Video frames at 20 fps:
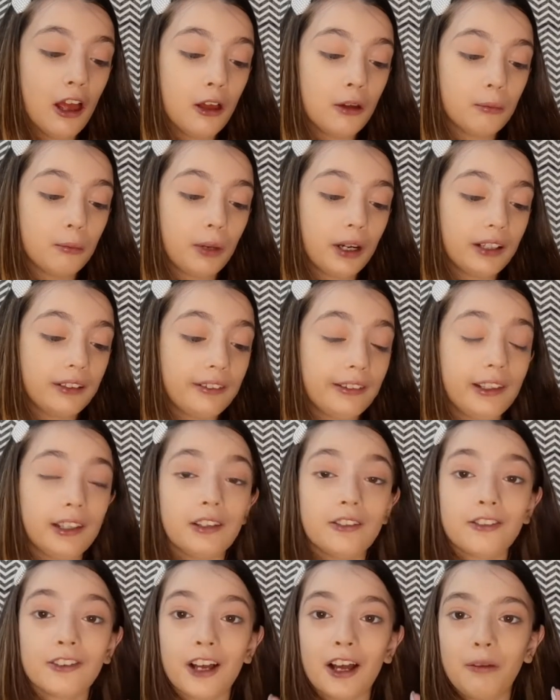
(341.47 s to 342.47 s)
but
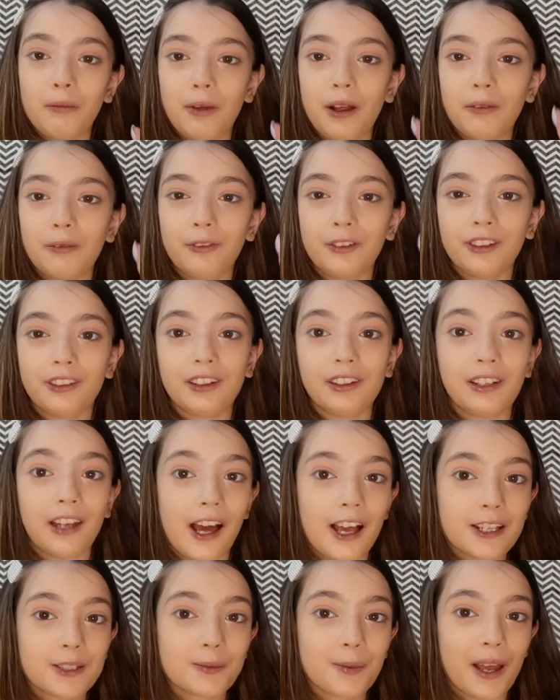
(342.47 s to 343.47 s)
they've come up with a
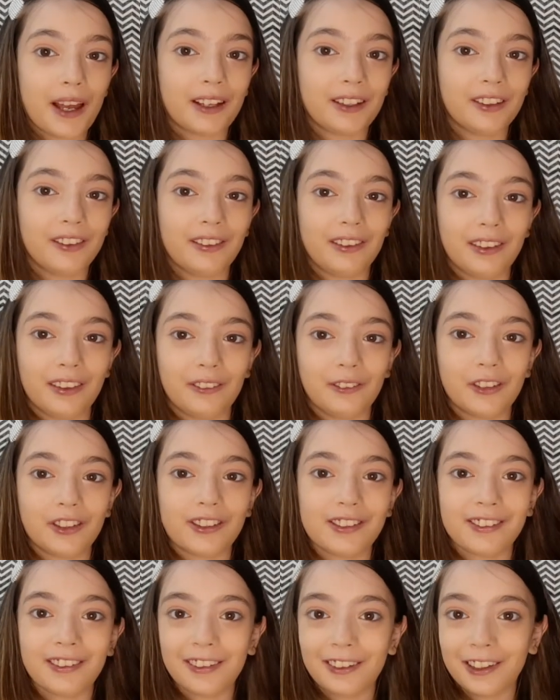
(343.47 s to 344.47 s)
glass packaging which
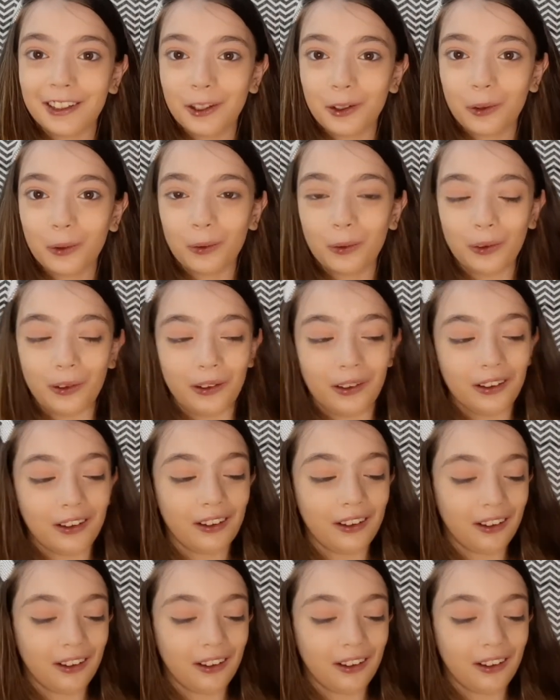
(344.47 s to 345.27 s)
is really cool